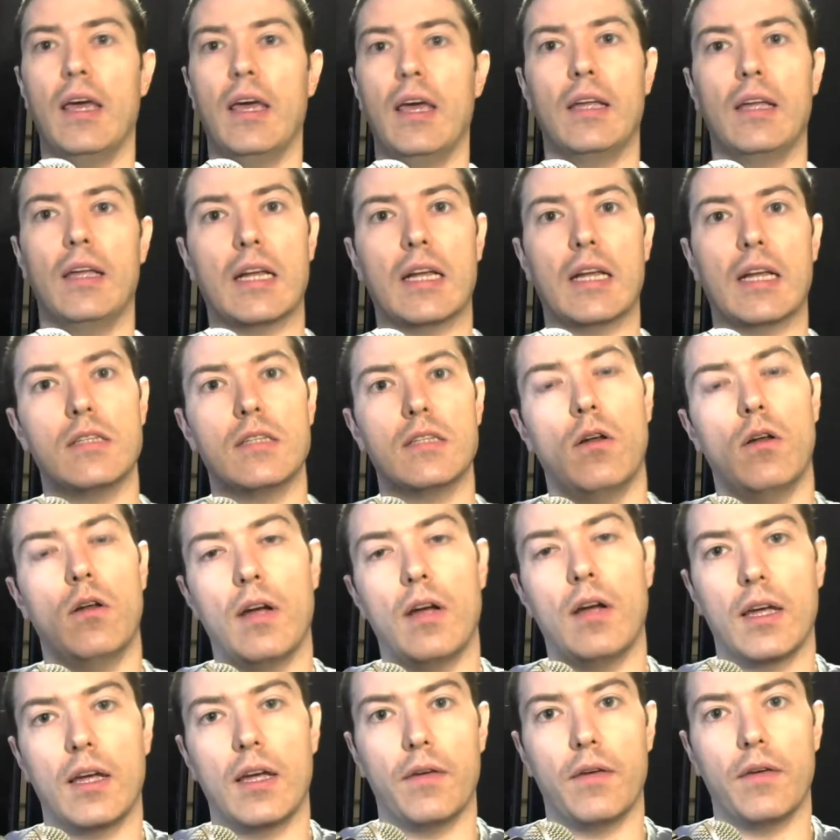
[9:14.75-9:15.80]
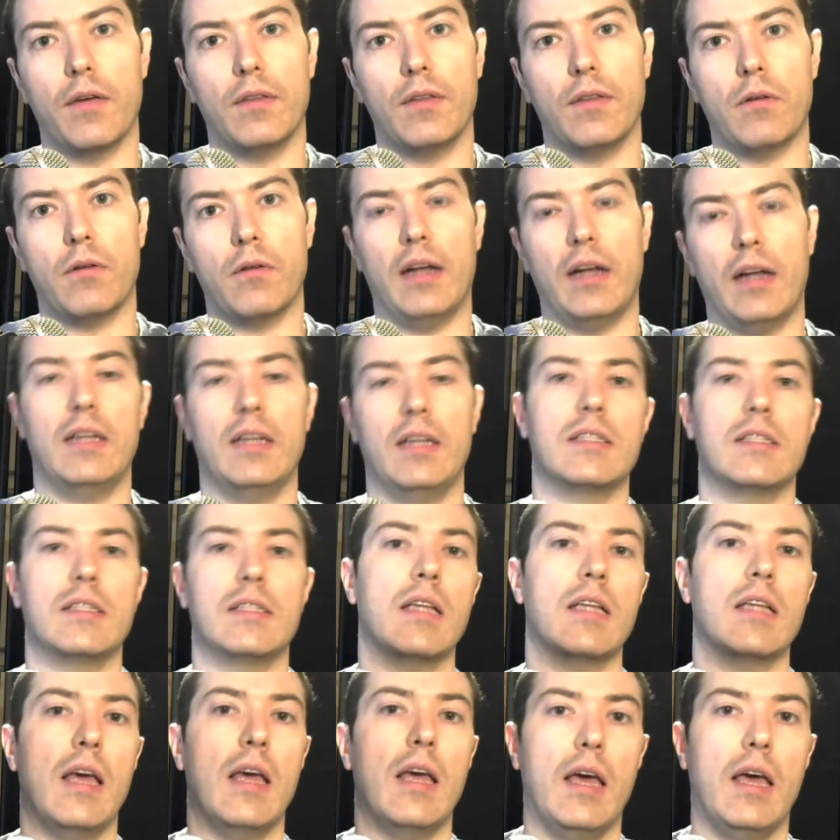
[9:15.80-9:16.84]
does no longer give the credits,
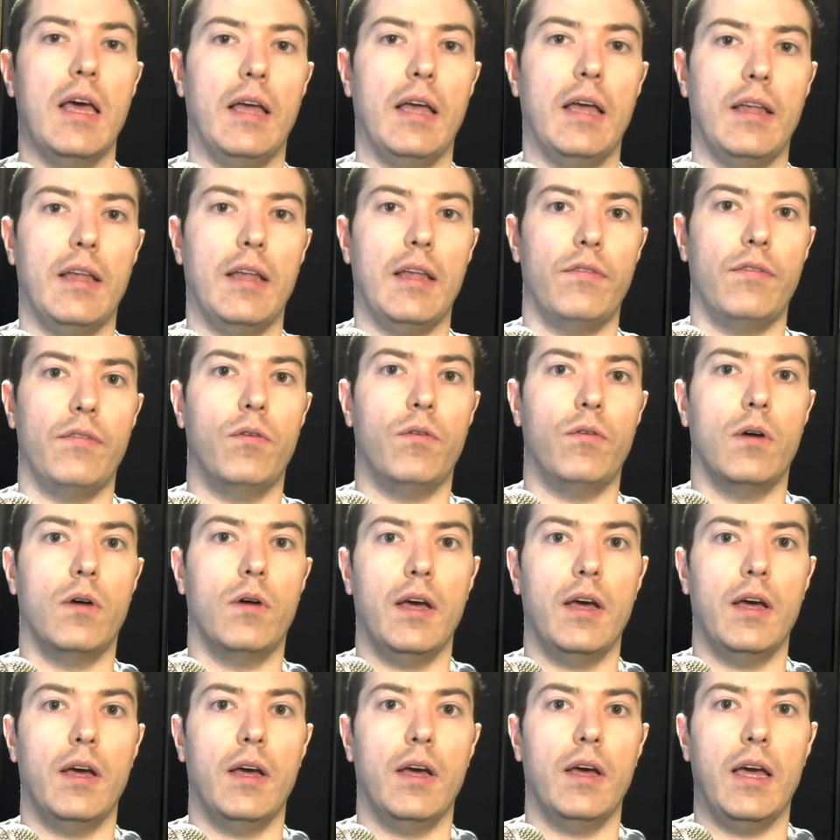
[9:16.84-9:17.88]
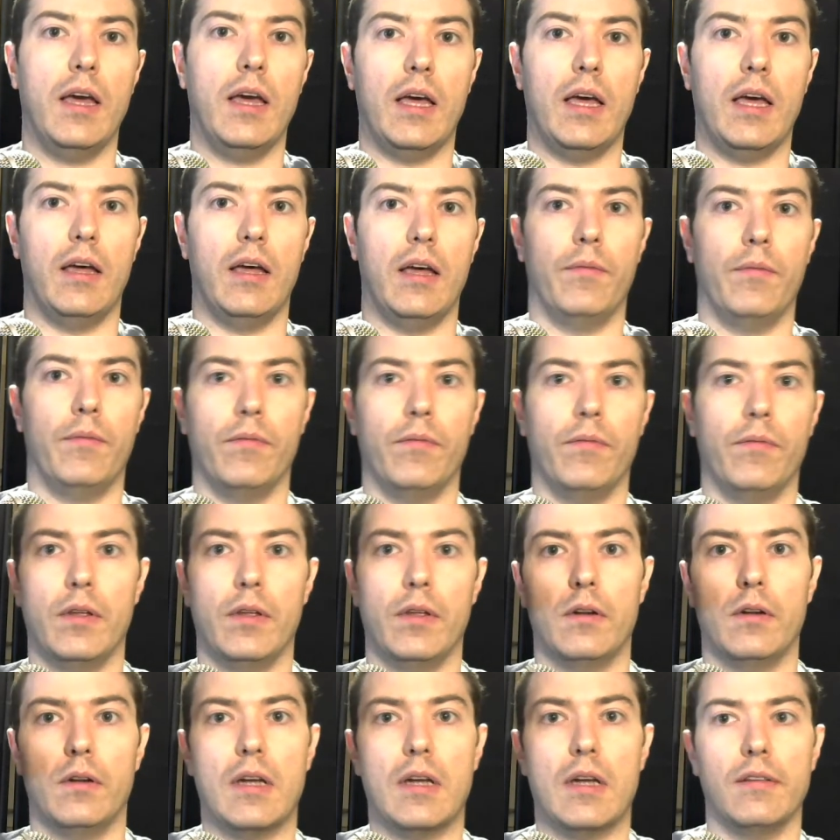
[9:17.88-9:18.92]
and therefore, down
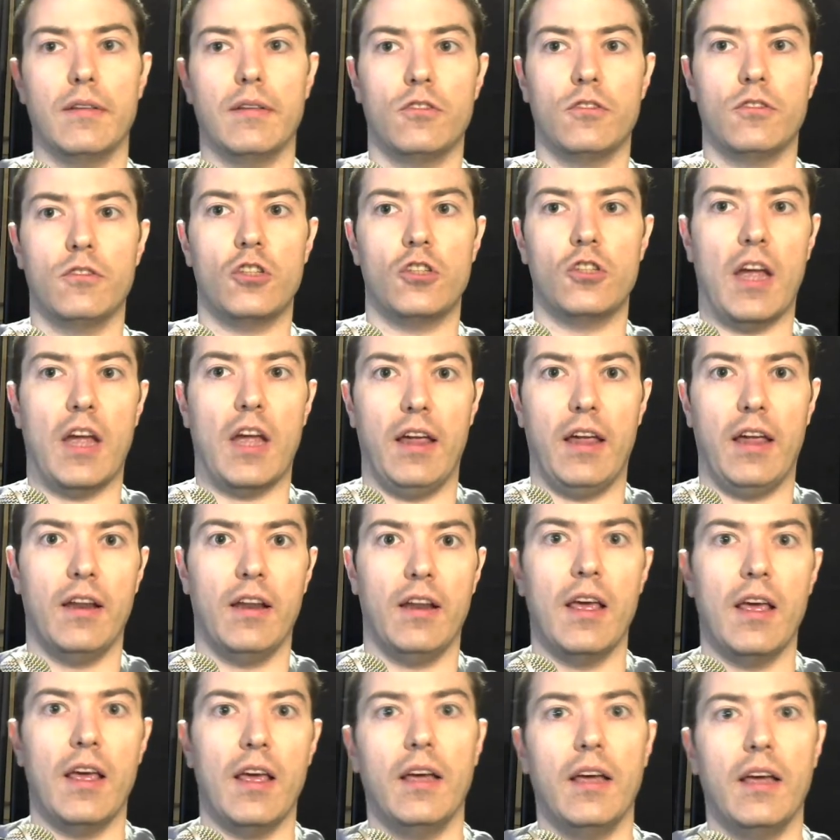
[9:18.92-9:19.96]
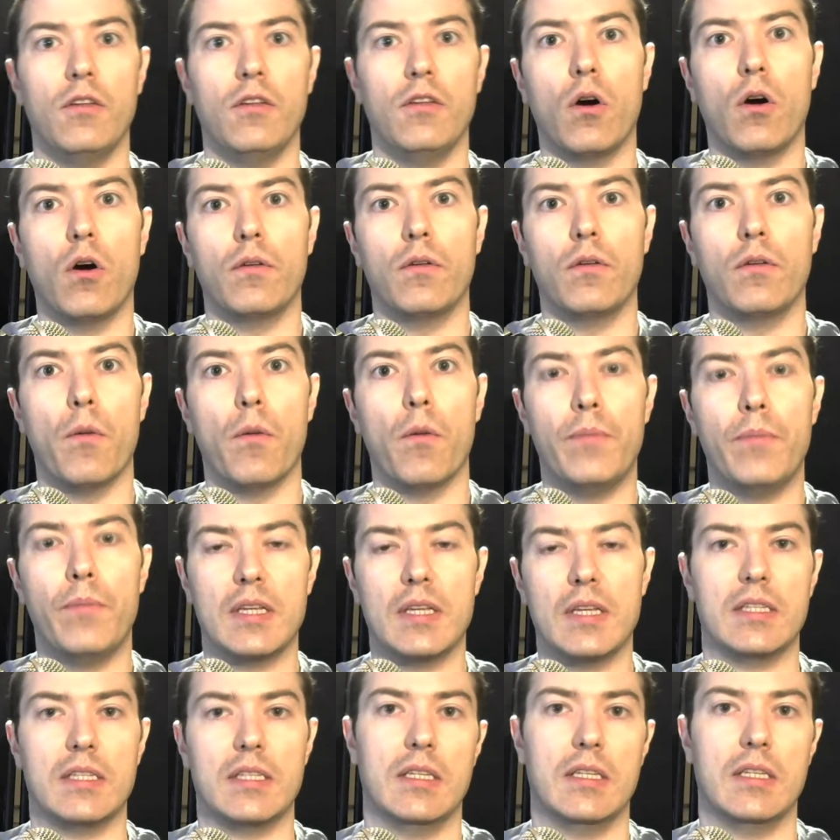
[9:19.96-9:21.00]
the chain, your
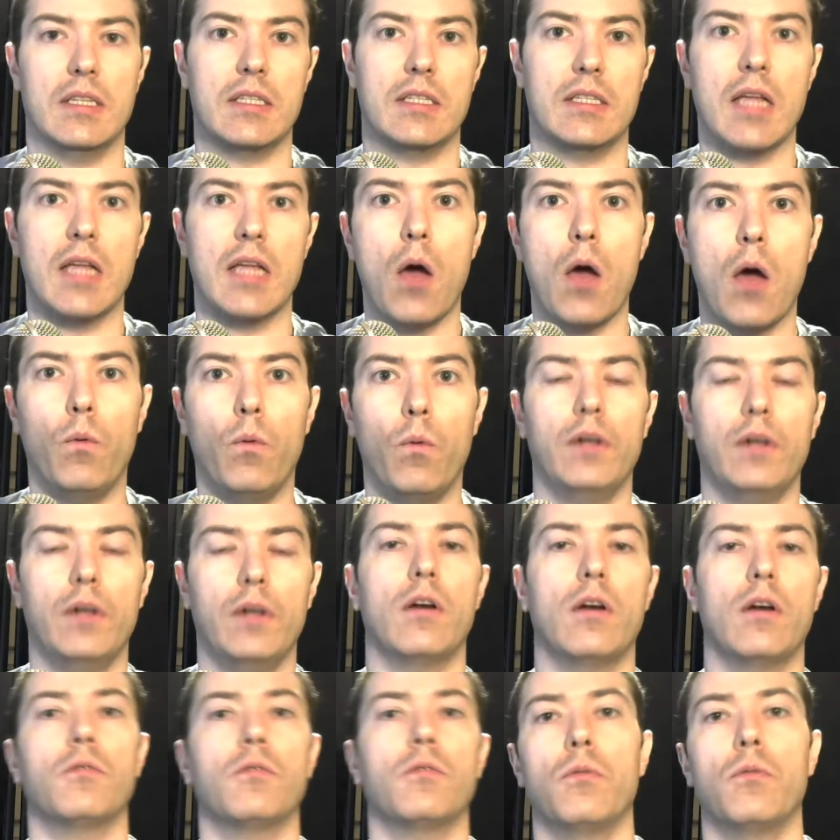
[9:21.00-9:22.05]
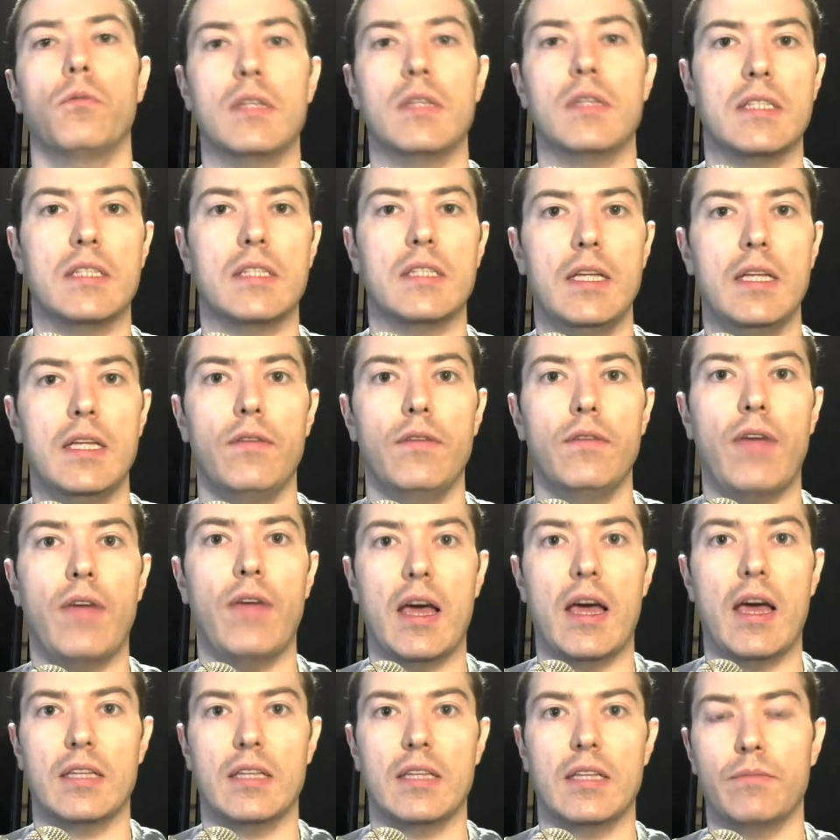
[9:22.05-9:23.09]
business will not receive
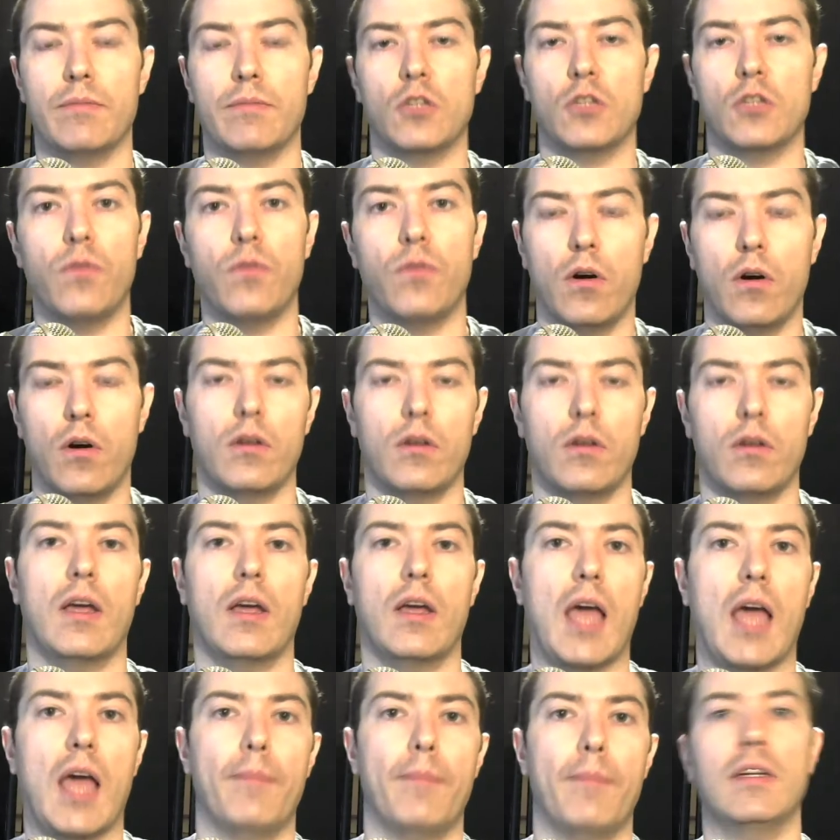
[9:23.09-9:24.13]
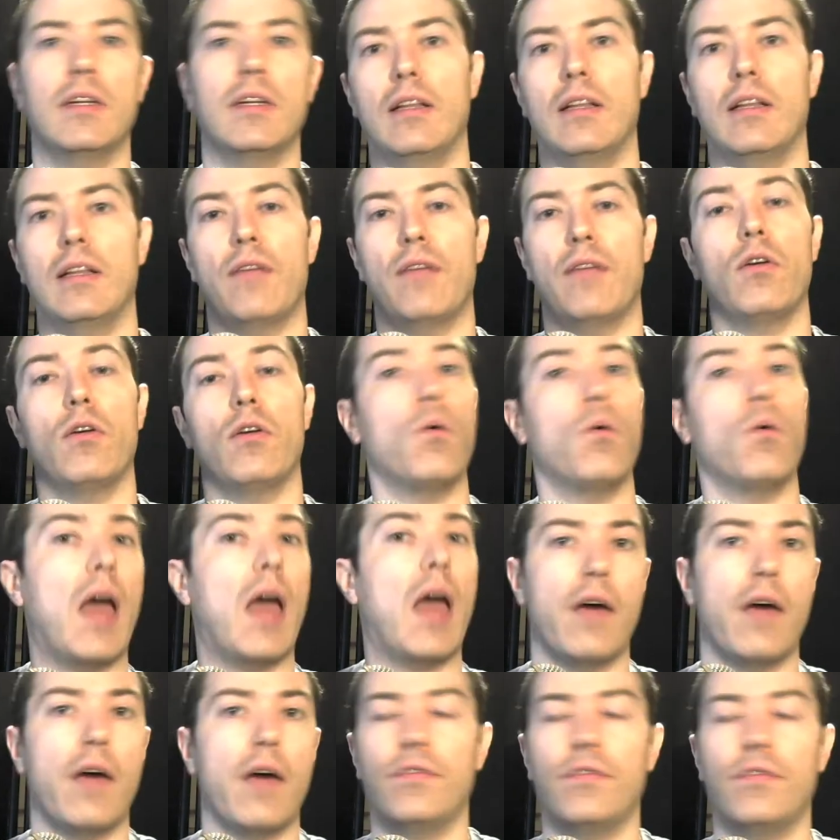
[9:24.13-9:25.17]
as much foreign capital, and therefore you
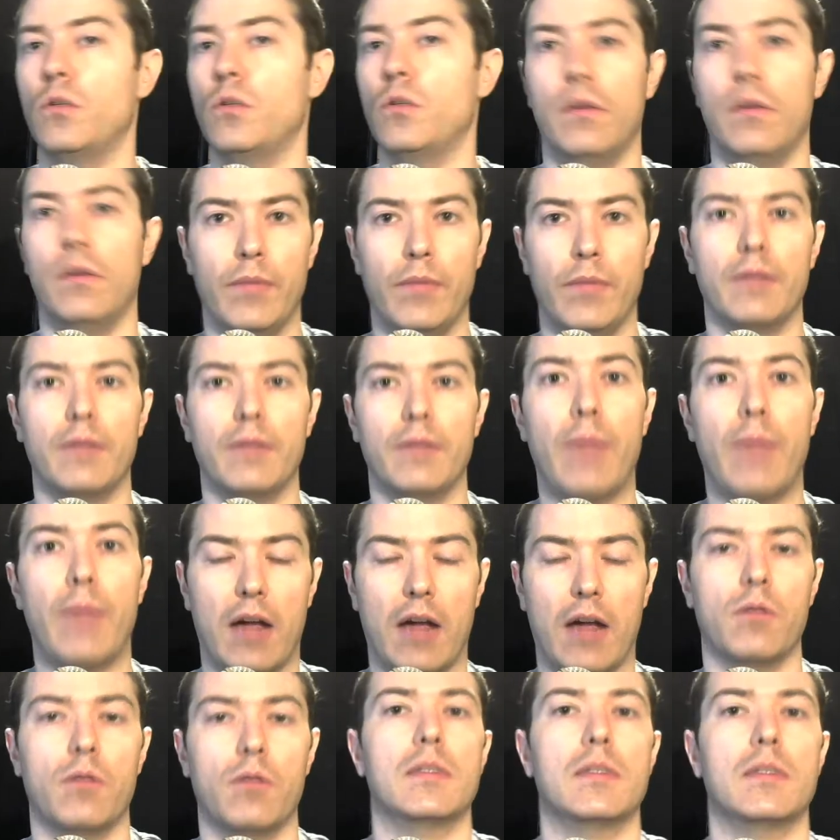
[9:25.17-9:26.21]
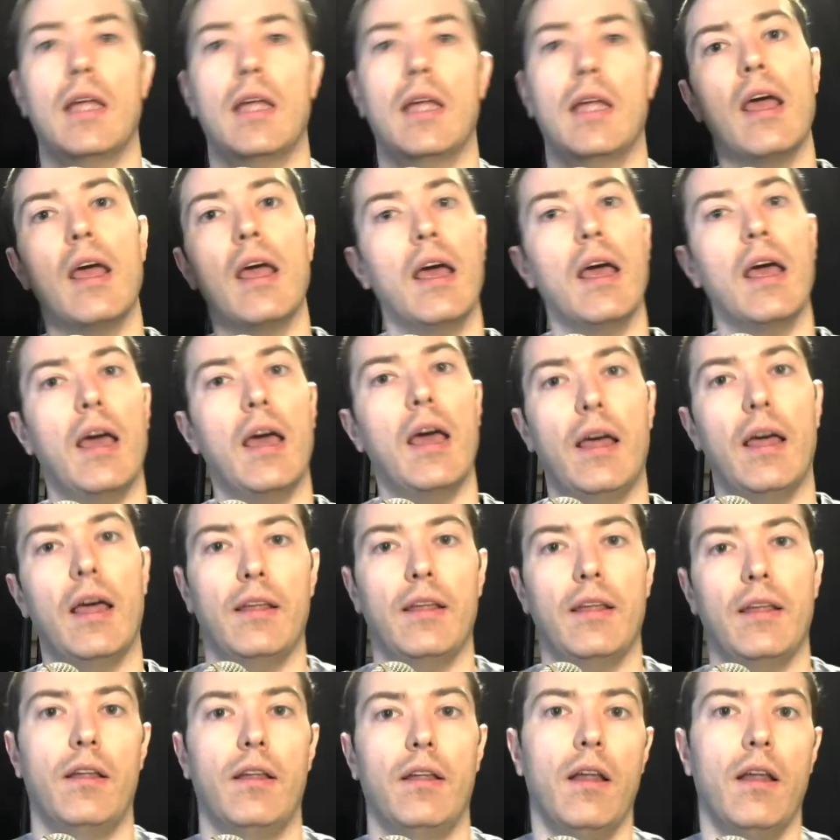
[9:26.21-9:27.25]
have to admit bankruptcy, and
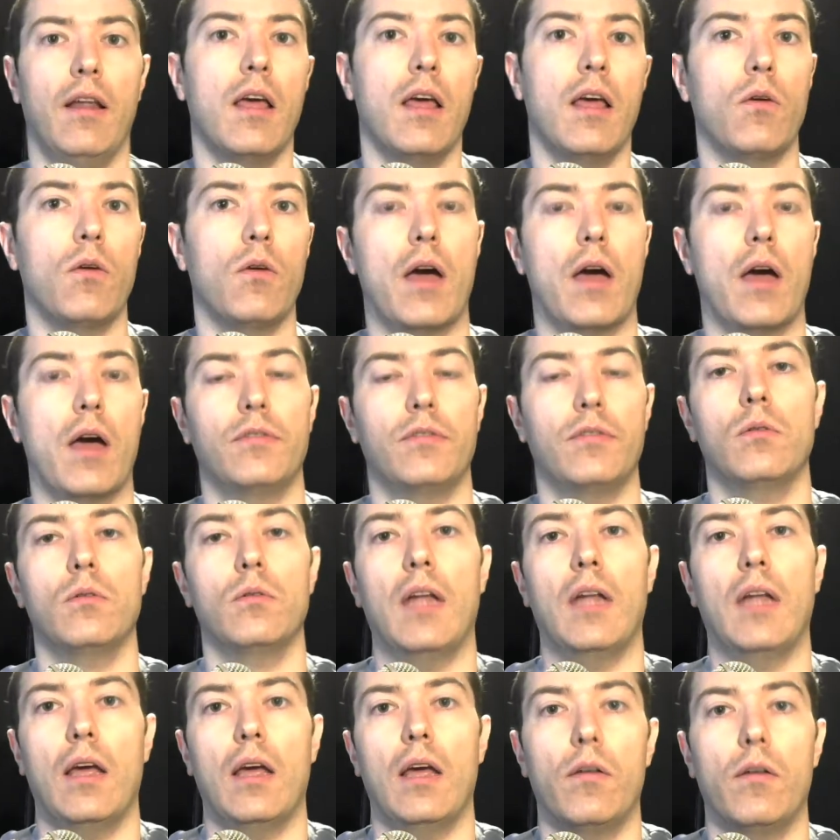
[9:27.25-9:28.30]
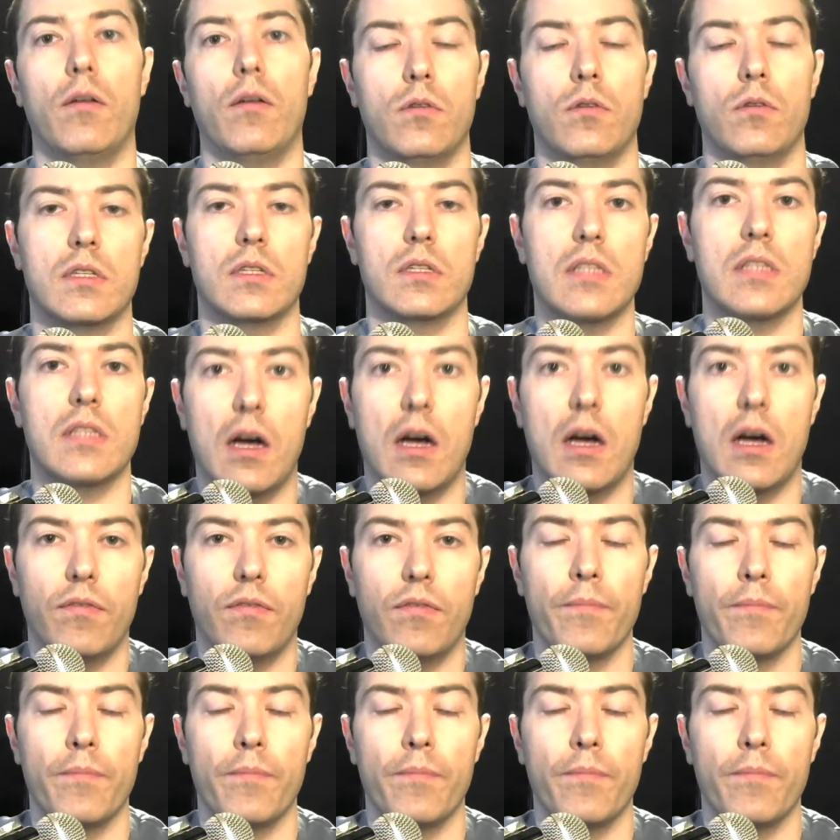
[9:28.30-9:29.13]
then you have to lay off your staff.